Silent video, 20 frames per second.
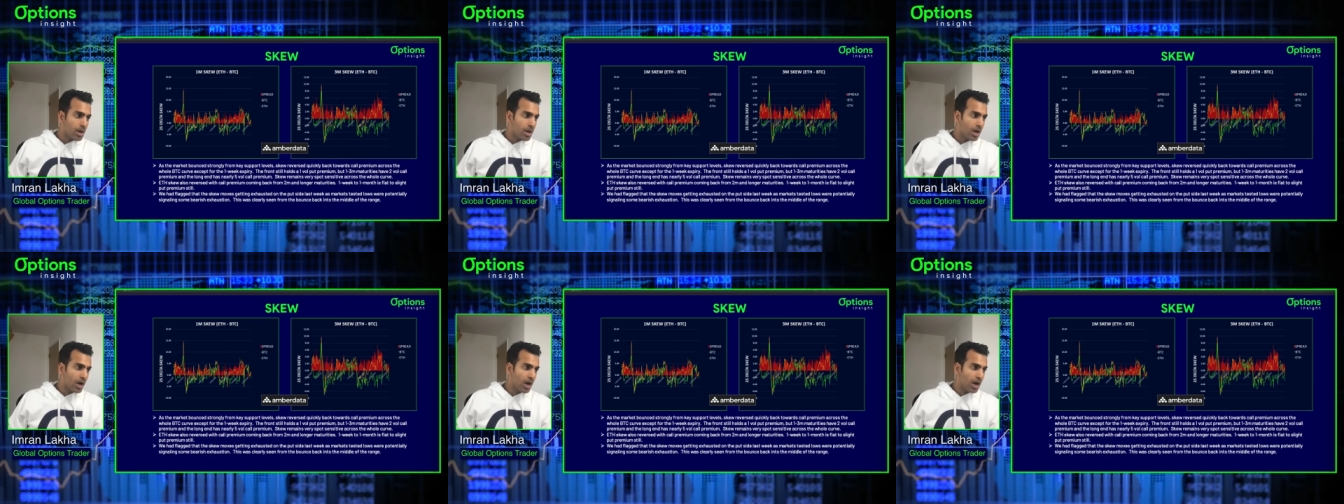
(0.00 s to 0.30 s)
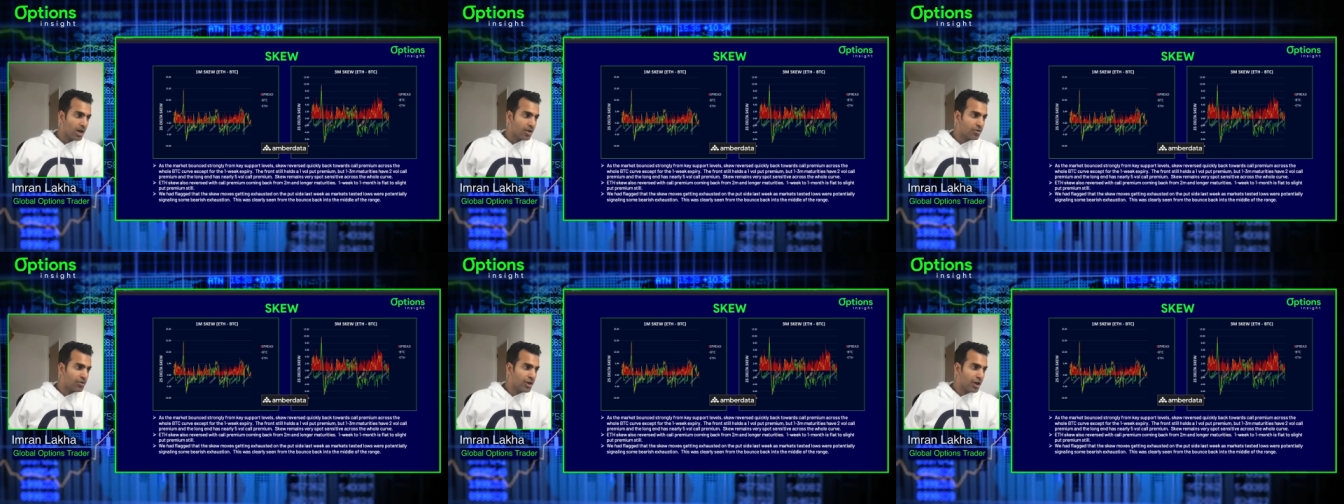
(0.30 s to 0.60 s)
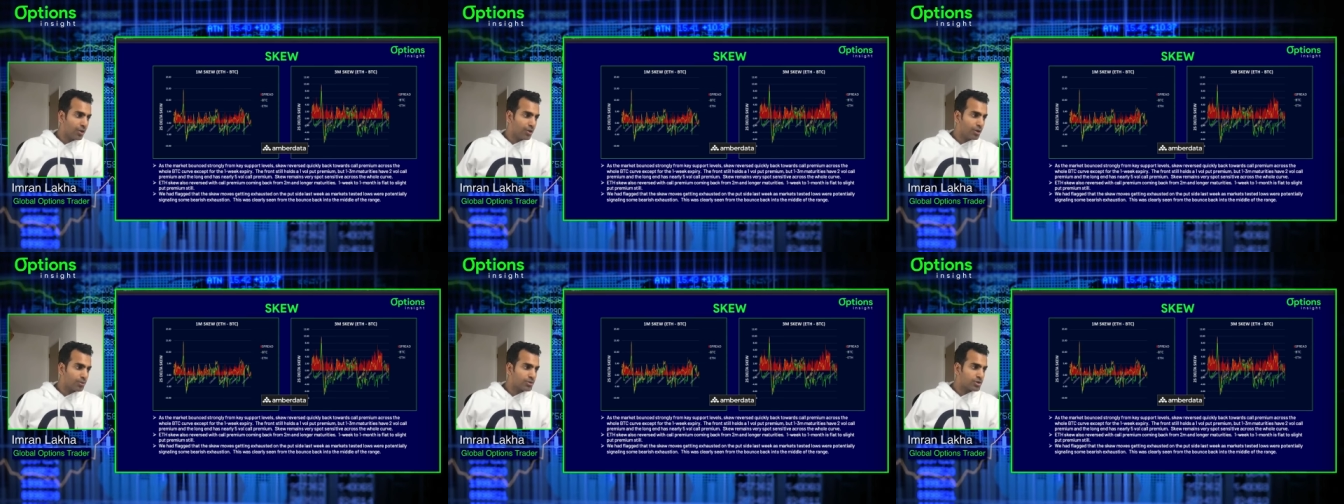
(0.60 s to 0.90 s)
Uh,
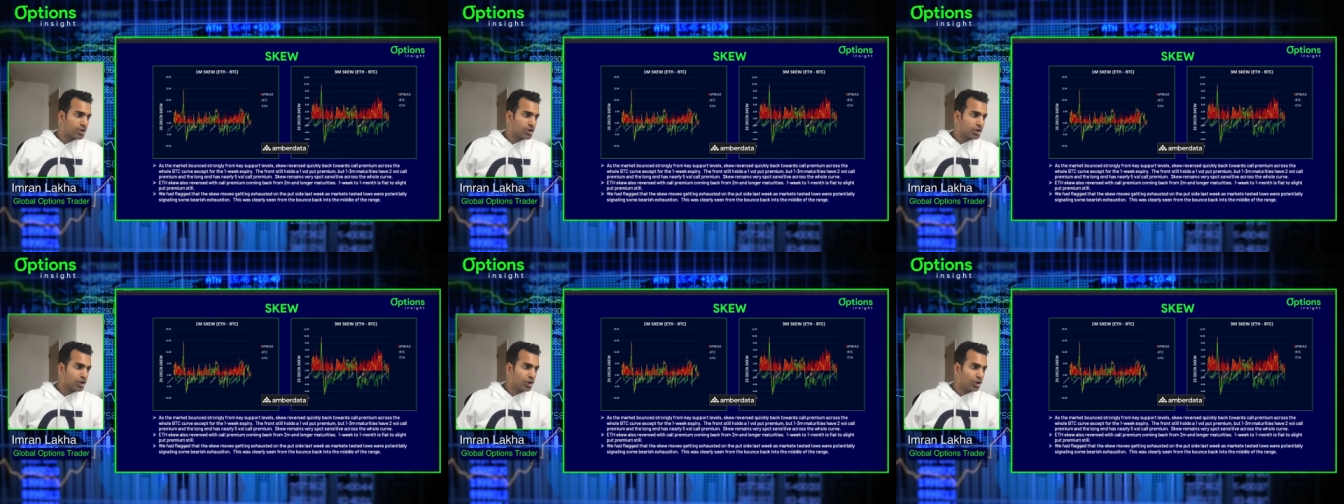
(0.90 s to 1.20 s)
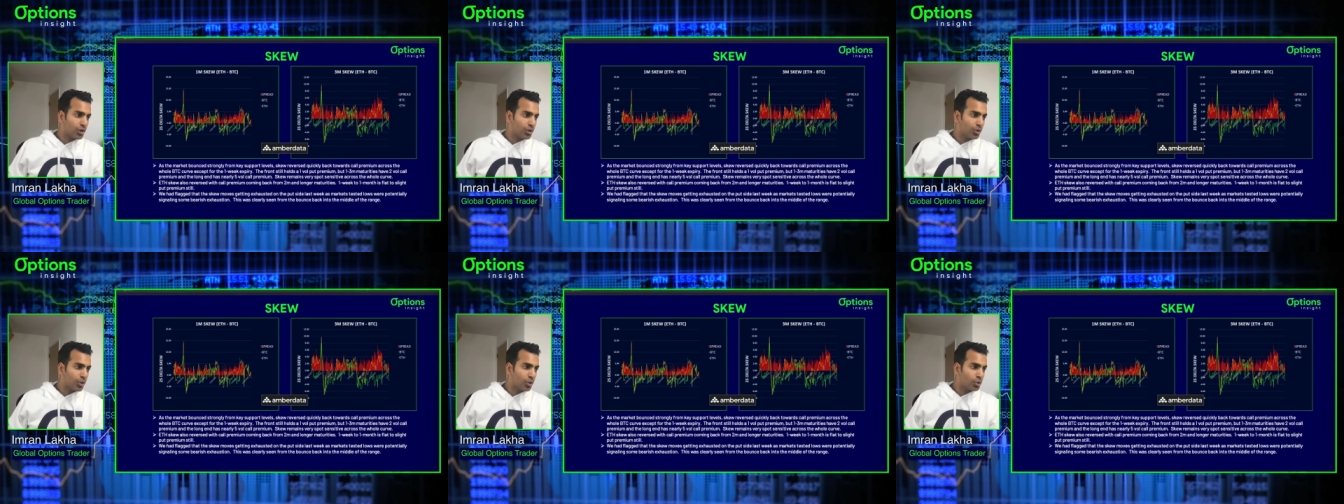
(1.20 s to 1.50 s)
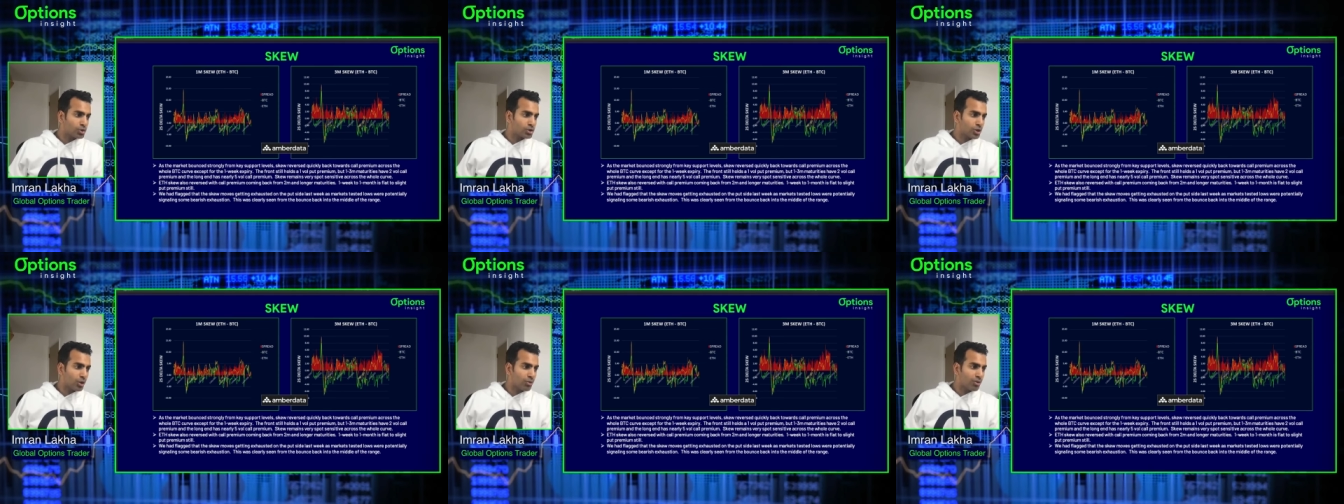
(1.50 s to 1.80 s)
Ethereum S K U
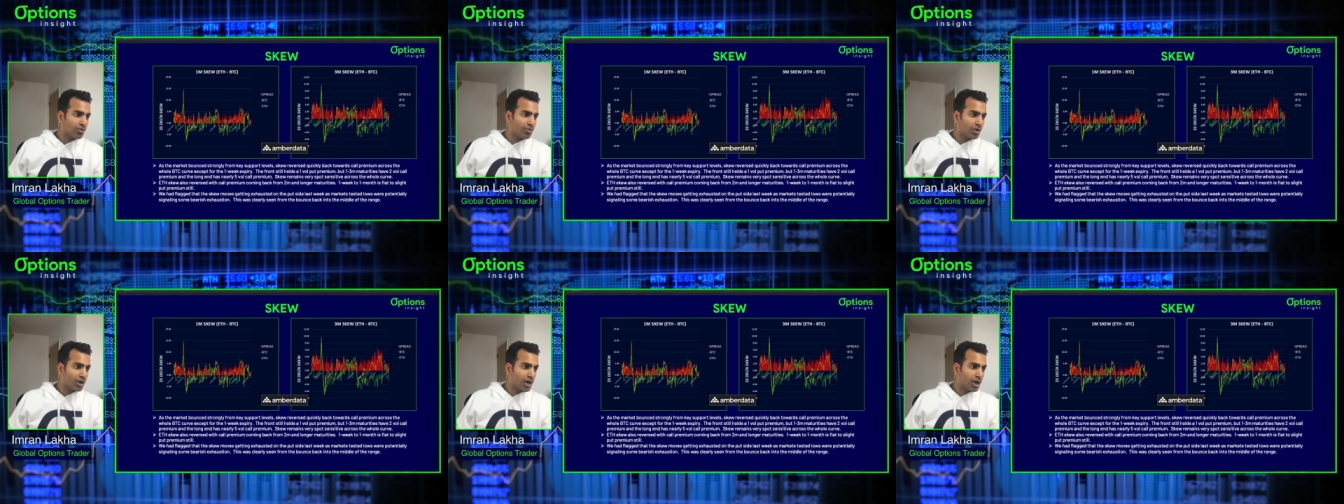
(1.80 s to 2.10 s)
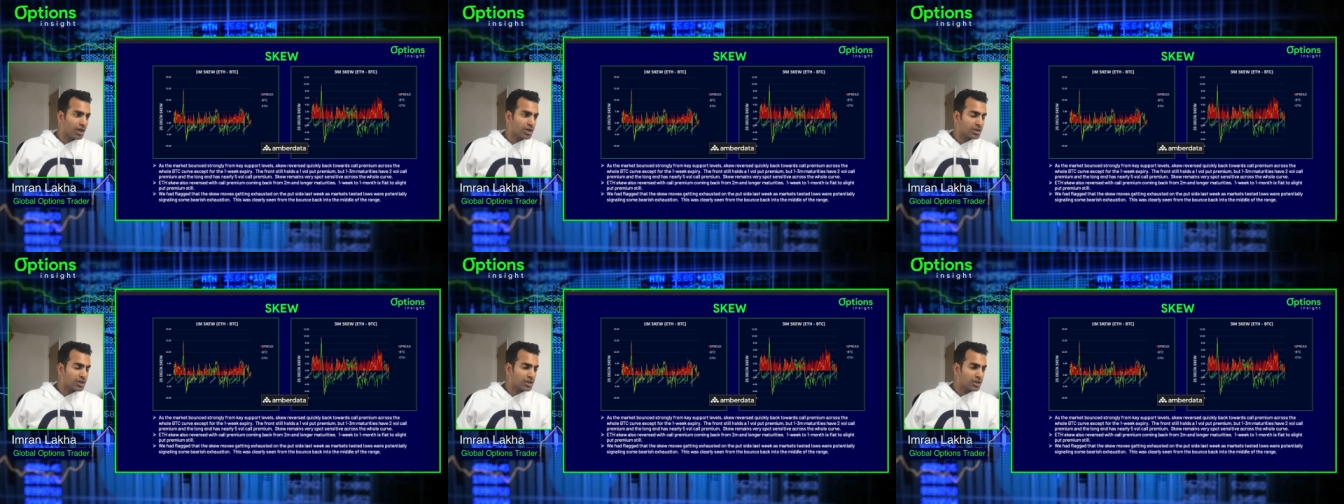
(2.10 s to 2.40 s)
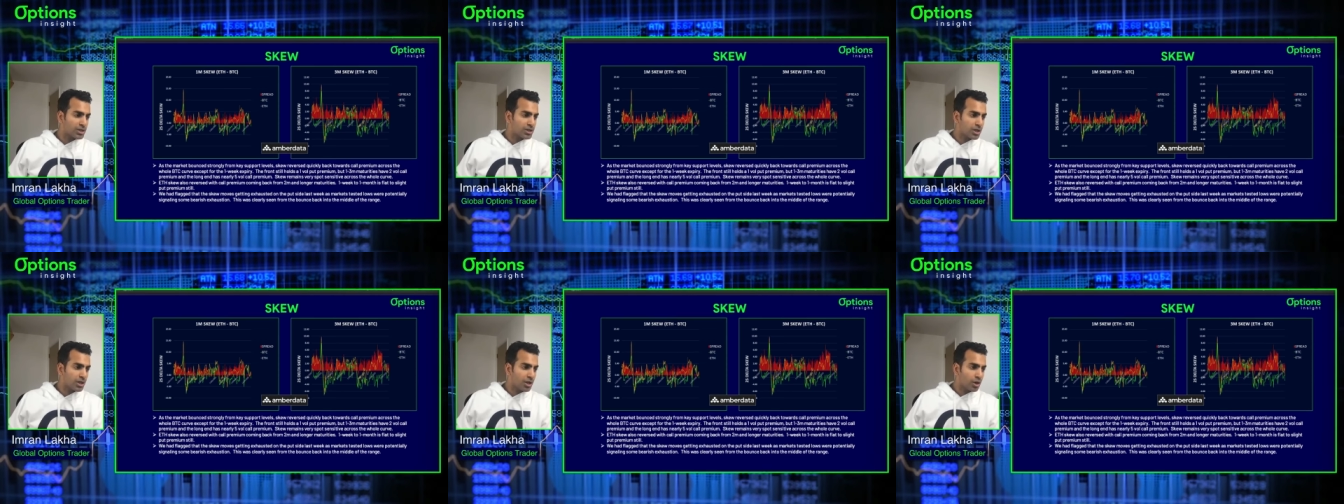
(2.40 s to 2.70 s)
also
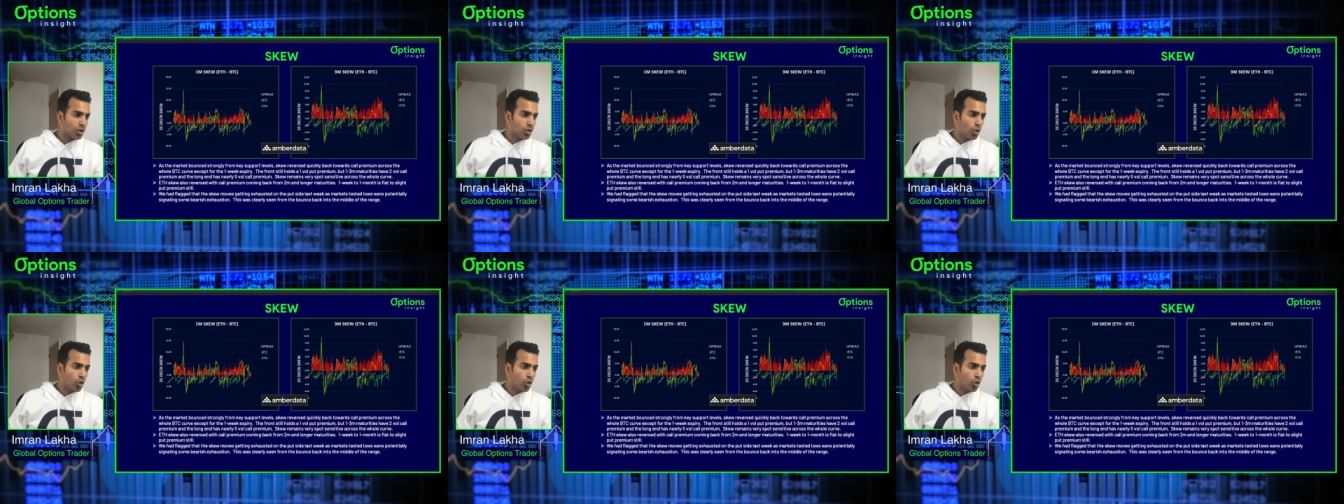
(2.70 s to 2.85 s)
reversed.